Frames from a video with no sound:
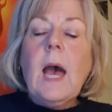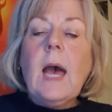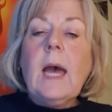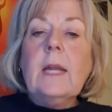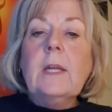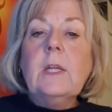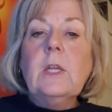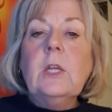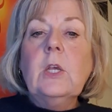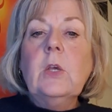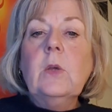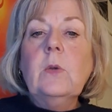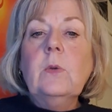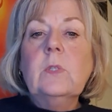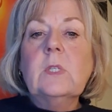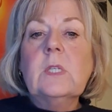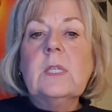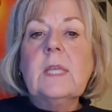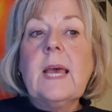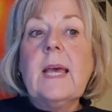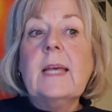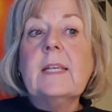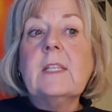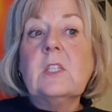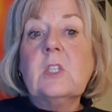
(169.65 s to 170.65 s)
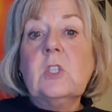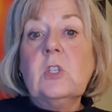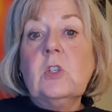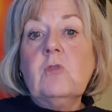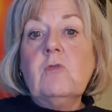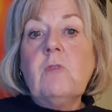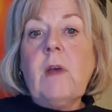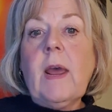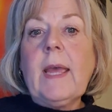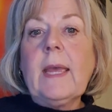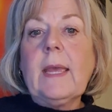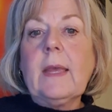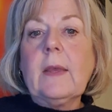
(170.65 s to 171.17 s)
and use their
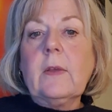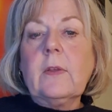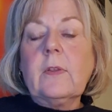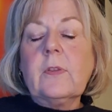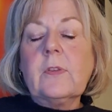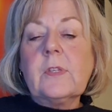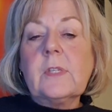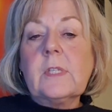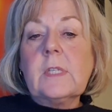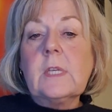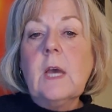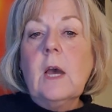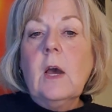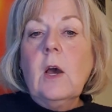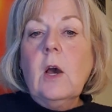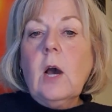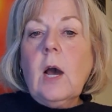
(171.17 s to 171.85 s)
strengths